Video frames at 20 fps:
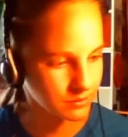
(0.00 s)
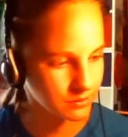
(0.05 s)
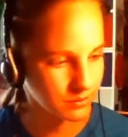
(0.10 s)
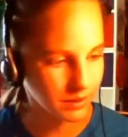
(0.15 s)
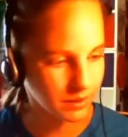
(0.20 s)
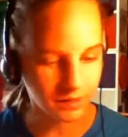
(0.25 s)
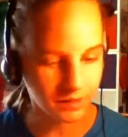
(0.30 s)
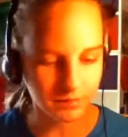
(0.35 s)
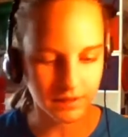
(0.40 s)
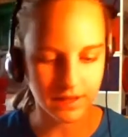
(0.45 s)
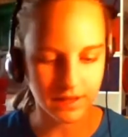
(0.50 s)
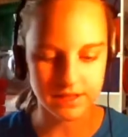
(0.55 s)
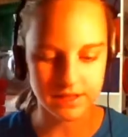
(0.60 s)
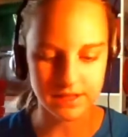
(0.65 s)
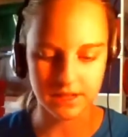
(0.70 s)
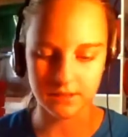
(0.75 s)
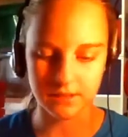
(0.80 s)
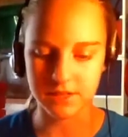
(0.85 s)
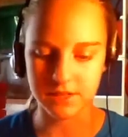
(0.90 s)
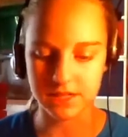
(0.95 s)
where my
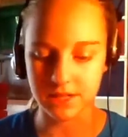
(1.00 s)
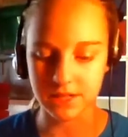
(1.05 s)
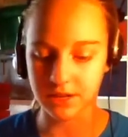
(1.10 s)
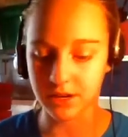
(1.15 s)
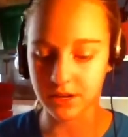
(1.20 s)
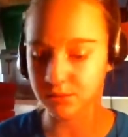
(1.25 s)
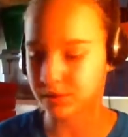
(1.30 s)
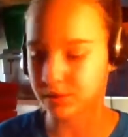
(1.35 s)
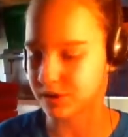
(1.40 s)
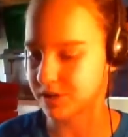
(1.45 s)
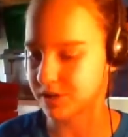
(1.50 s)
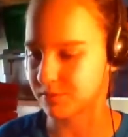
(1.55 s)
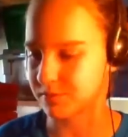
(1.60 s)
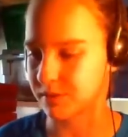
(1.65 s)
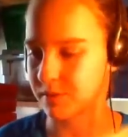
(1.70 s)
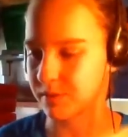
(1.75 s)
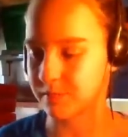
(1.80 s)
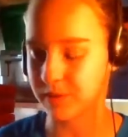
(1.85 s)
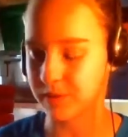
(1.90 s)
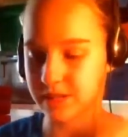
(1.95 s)
second piece of cardboard just
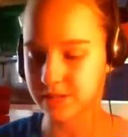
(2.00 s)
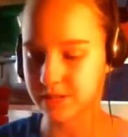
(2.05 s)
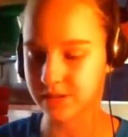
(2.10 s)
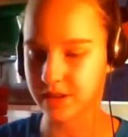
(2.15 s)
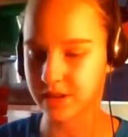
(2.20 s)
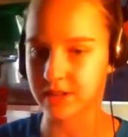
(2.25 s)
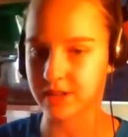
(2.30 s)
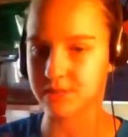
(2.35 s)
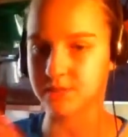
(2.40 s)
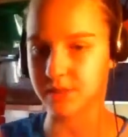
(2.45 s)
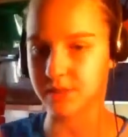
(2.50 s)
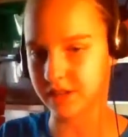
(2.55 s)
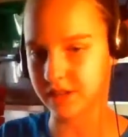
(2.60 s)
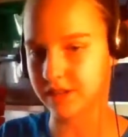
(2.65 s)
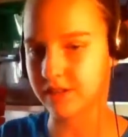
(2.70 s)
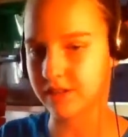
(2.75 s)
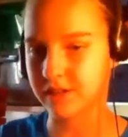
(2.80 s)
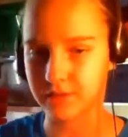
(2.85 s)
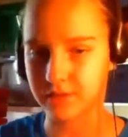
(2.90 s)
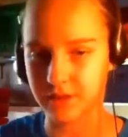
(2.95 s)
went, but that's okay. It's probably
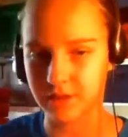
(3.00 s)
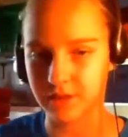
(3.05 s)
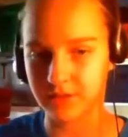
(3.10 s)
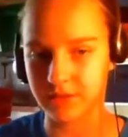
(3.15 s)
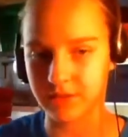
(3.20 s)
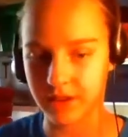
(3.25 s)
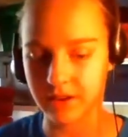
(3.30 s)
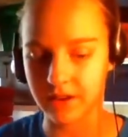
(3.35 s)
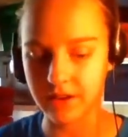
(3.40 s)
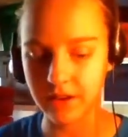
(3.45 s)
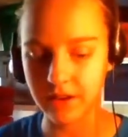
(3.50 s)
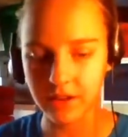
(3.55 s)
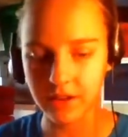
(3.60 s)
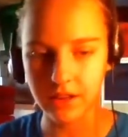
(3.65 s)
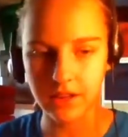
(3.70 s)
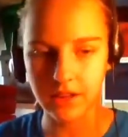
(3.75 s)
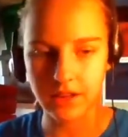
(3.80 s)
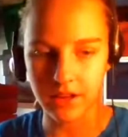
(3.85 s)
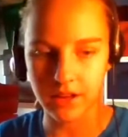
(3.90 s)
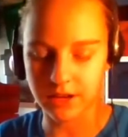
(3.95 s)
right over there
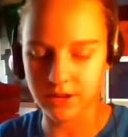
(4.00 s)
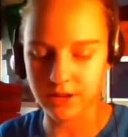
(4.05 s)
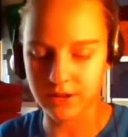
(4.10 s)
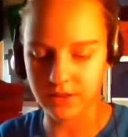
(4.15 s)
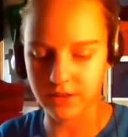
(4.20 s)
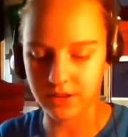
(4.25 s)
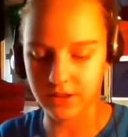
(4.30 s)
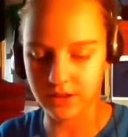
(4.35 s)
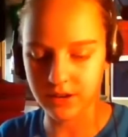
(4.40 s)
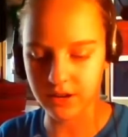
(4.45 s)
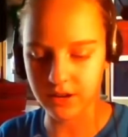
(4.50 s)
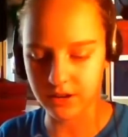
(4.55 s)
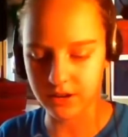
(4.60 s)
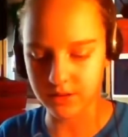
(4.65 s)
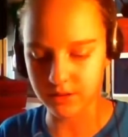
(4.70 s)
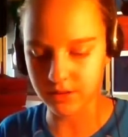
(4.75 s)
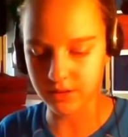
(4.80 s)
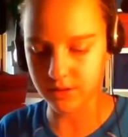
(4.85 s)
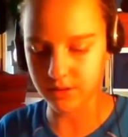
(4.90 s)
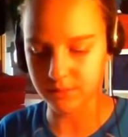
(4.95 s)
under
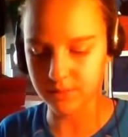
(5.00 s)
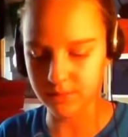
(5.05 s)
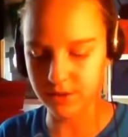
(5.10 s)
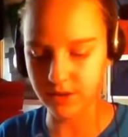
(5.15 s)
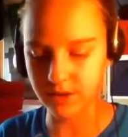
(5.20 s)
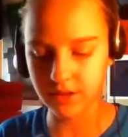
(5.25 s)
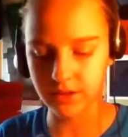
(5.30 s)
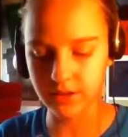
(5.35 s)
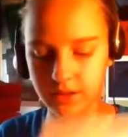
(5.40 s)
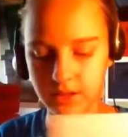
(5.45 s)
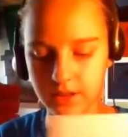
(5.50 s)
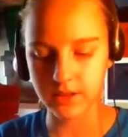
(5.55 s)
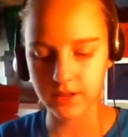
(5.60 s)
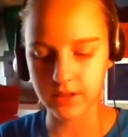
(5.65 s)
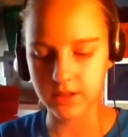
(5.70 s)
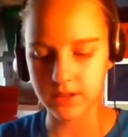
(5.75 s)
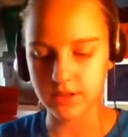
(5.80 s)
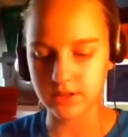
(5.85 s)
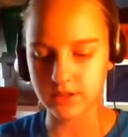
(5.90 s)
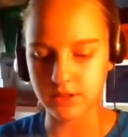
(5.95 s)
the book.
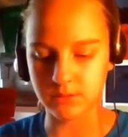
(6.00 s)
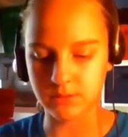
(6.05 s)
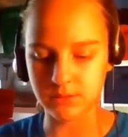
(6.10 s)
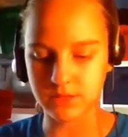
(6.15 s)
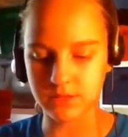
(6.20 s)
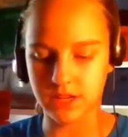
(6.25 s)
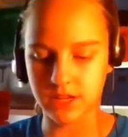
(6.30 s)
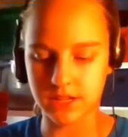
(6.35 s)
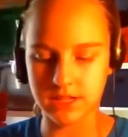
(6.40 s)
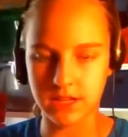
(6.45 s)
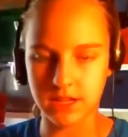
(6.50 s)
So I'm just going to